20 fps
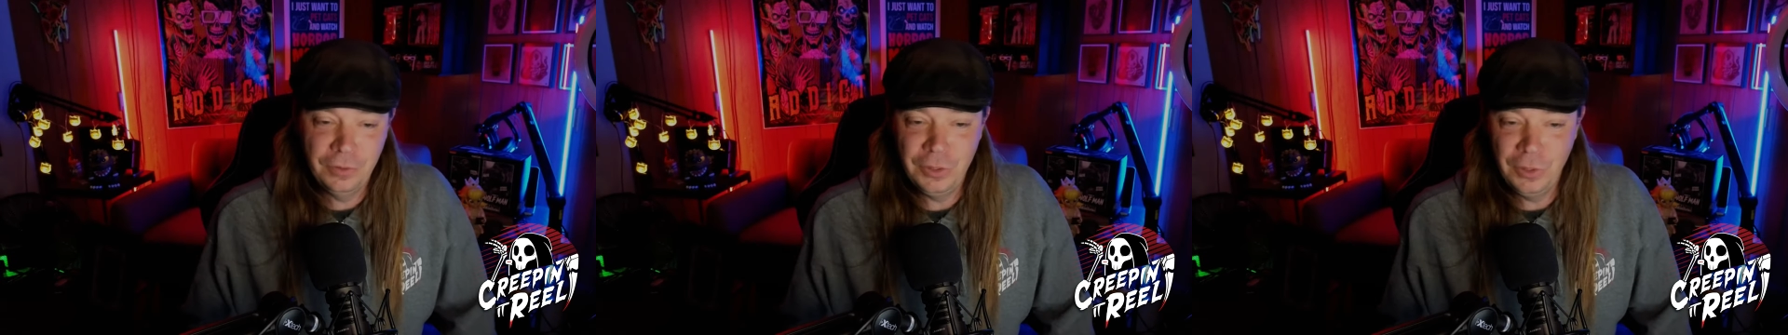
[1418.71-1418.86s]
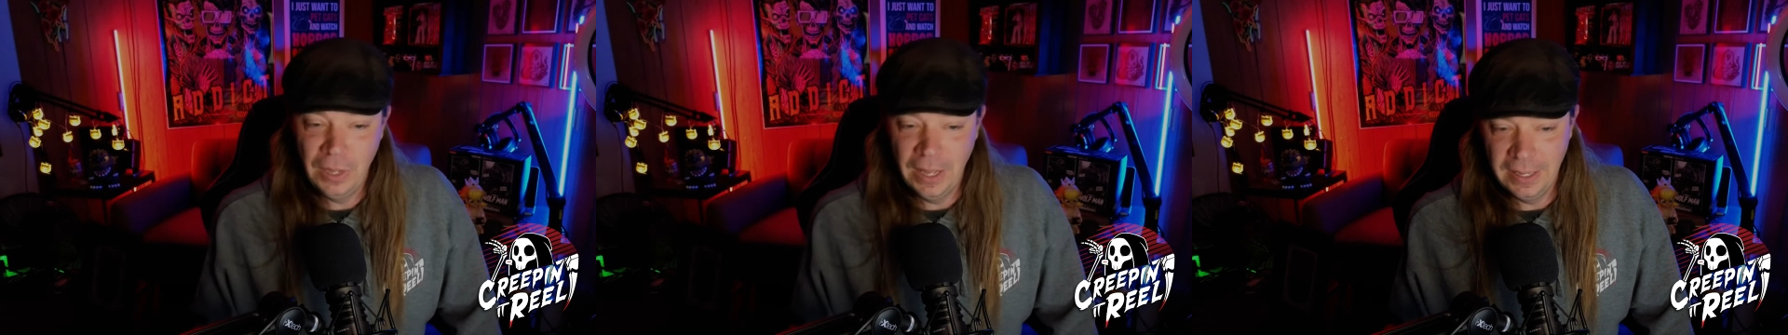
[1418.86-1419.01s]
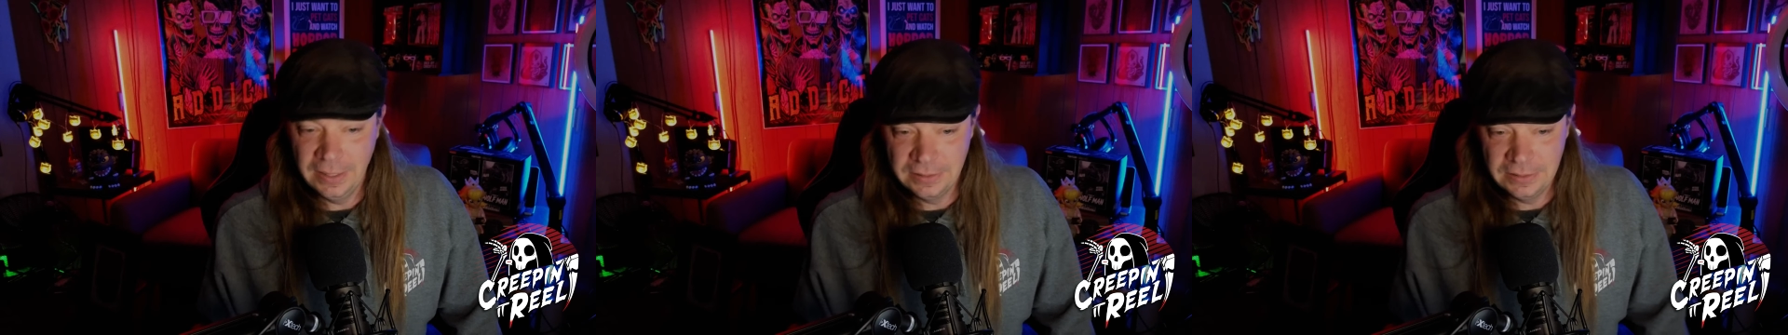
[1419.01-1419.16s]

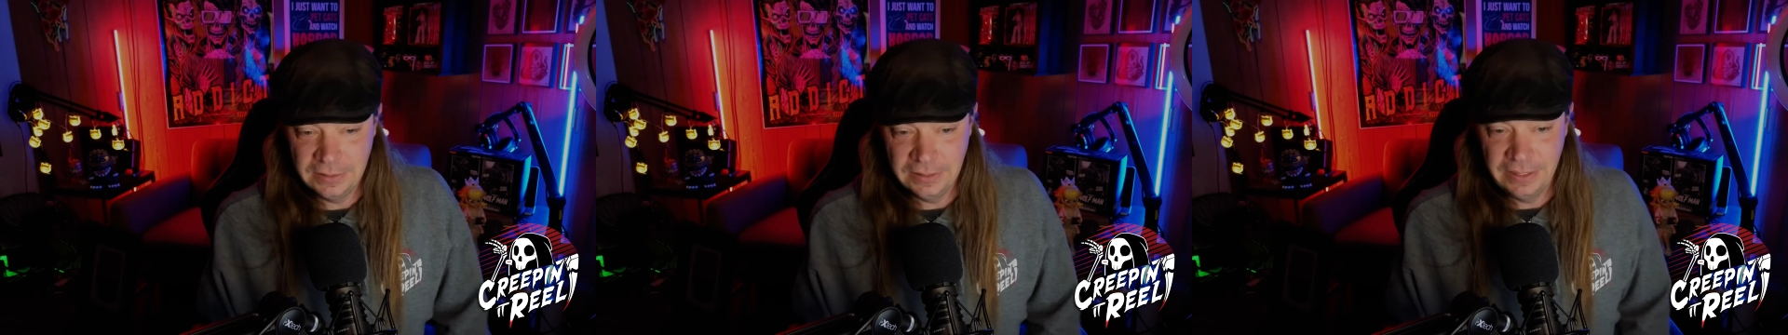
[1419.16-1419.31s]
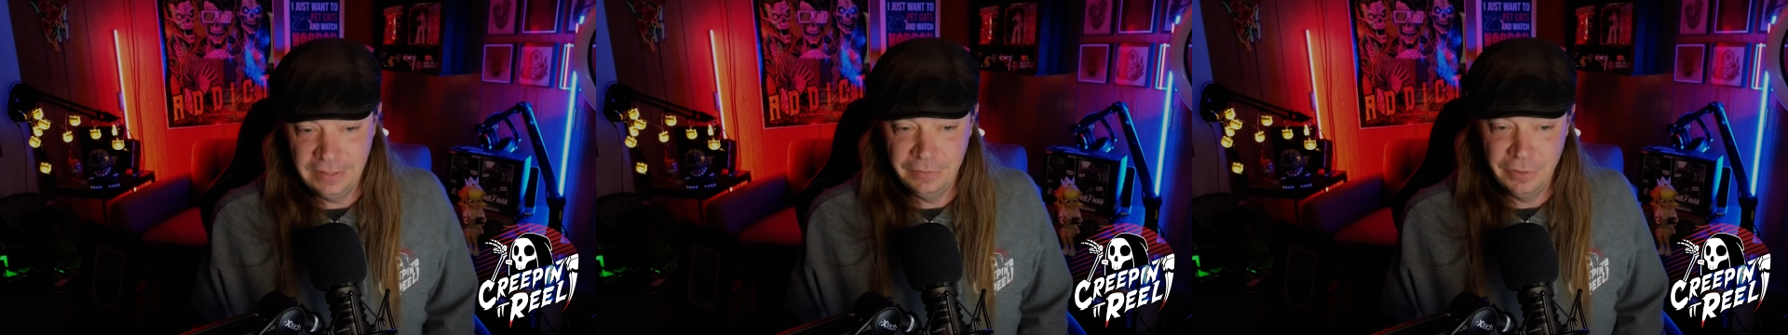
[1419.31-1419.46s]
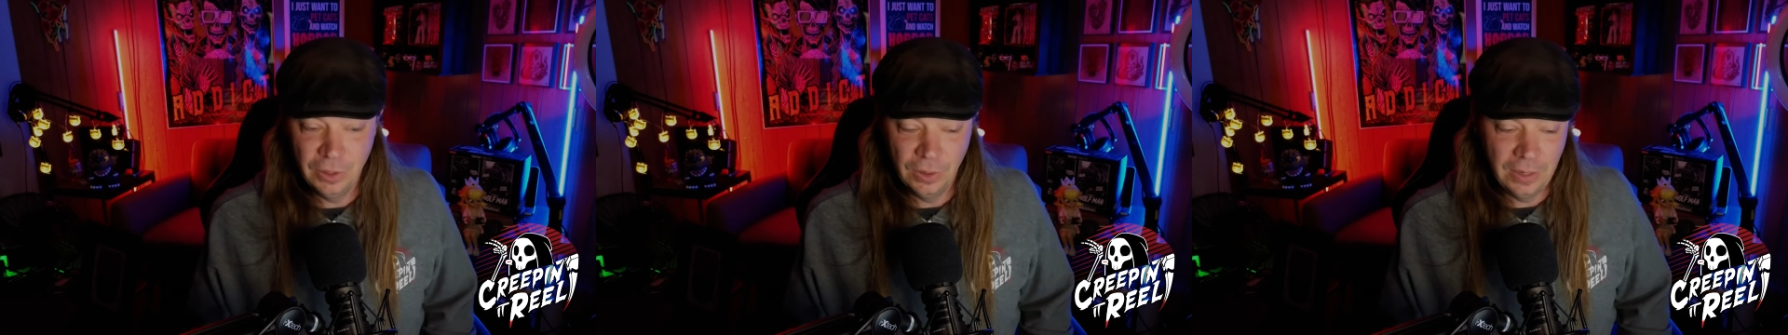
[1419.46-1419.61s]
you guys to
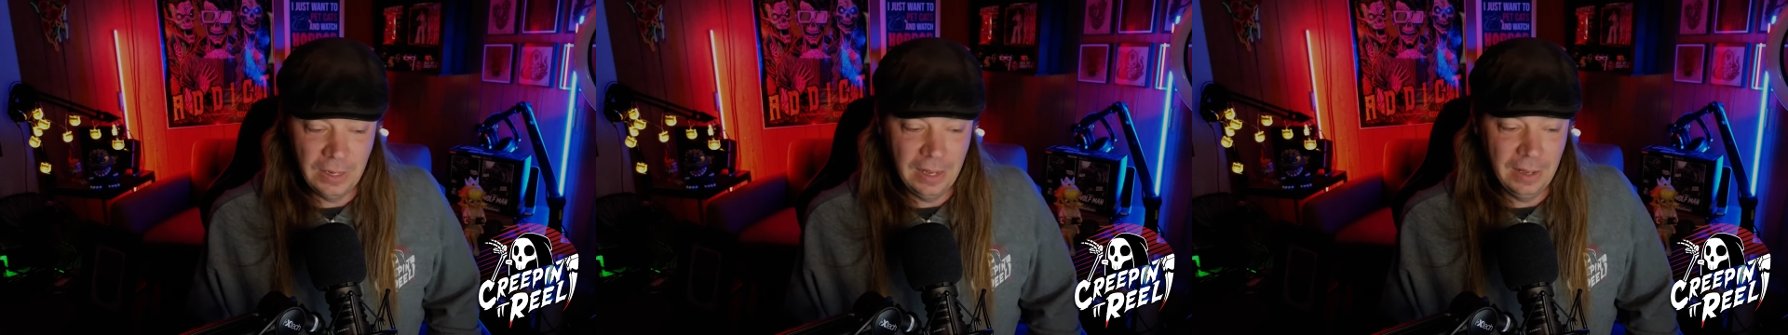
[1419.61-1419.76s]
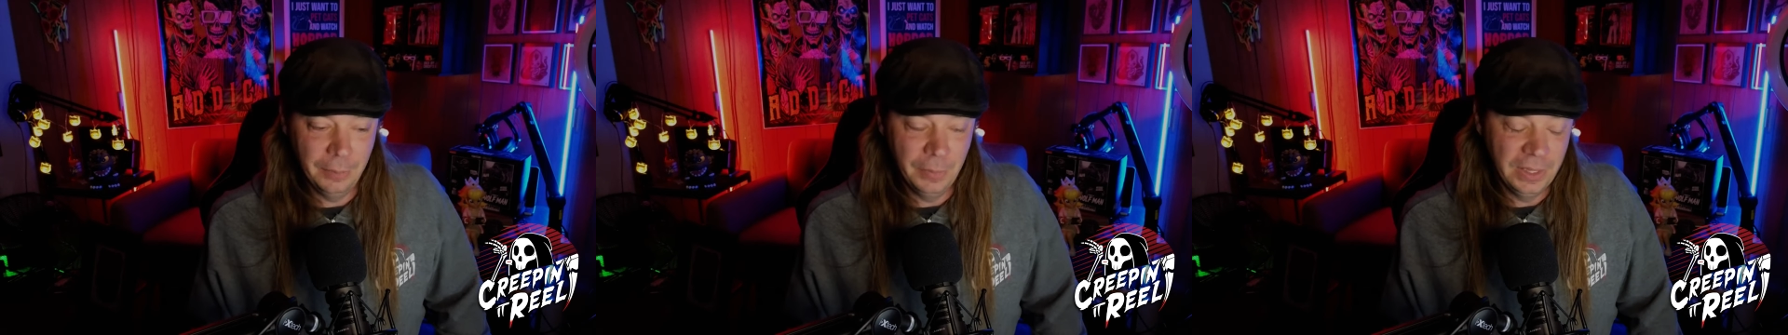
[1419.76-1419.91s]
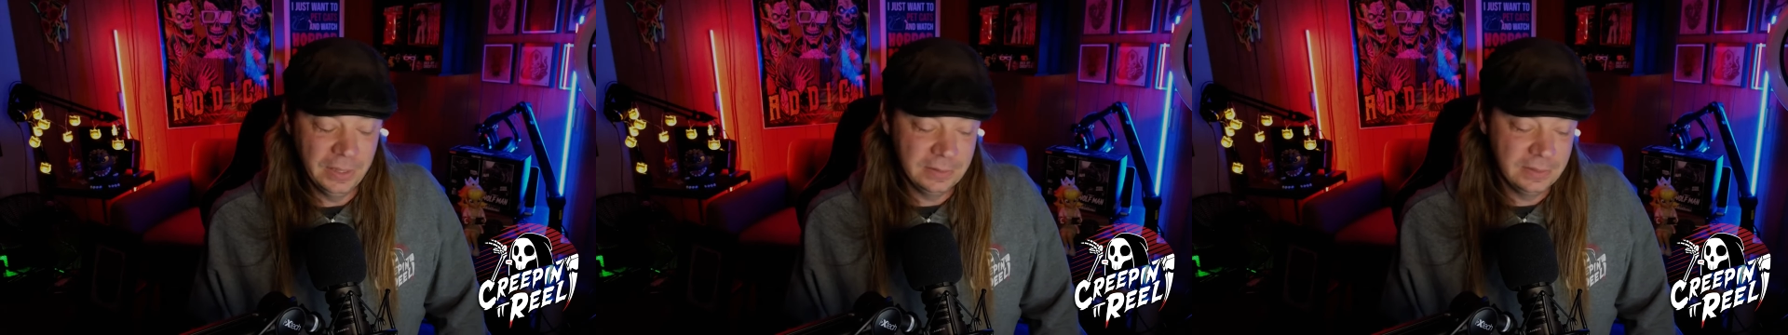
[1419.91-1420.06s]
leave your
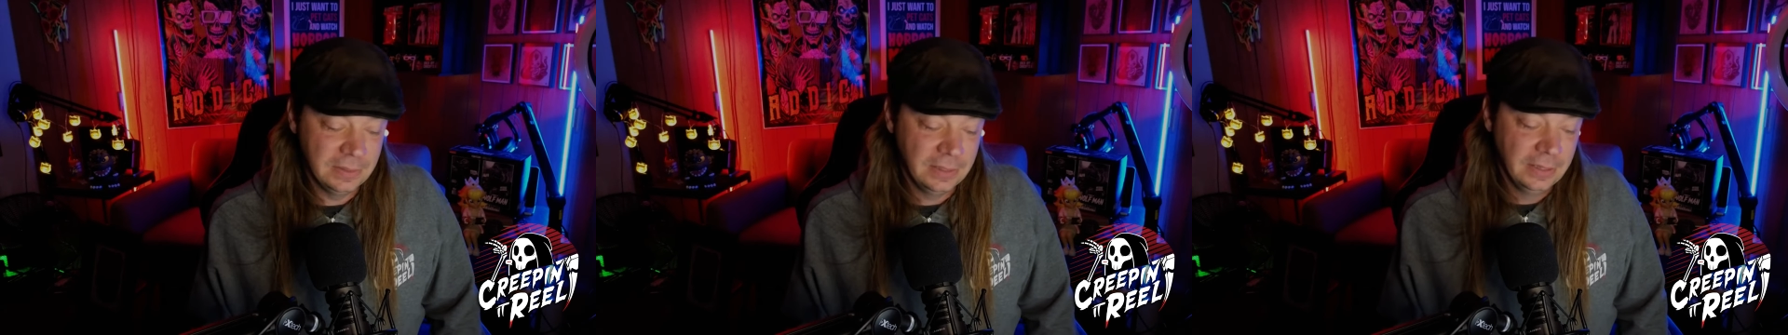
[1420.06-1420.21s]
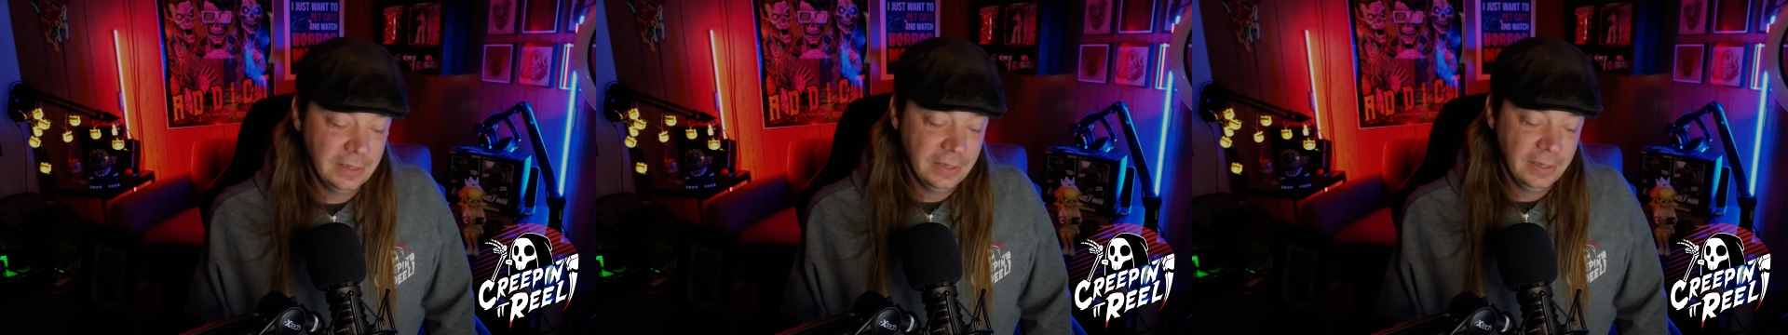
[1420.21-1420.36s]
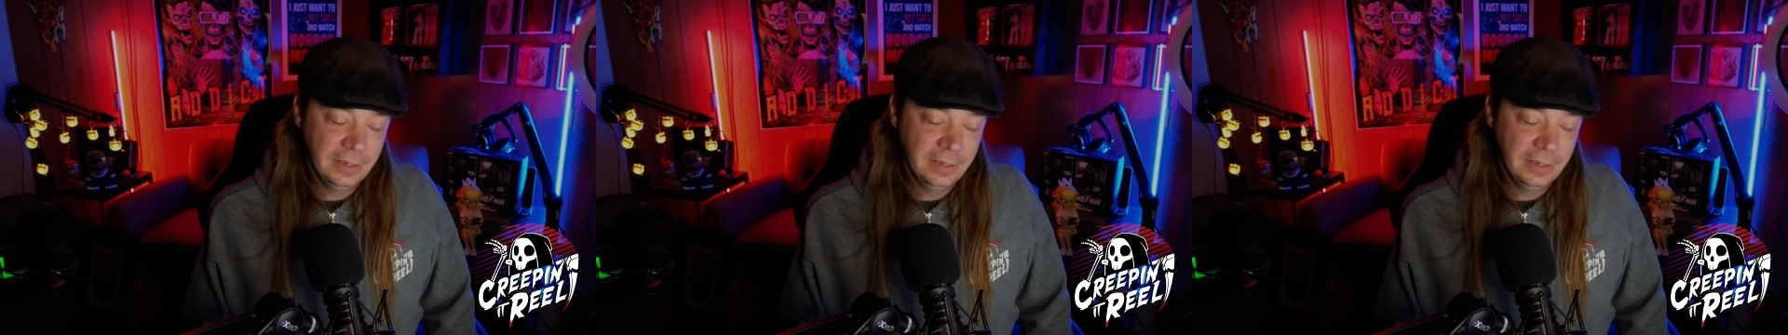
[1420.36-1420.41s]
comments.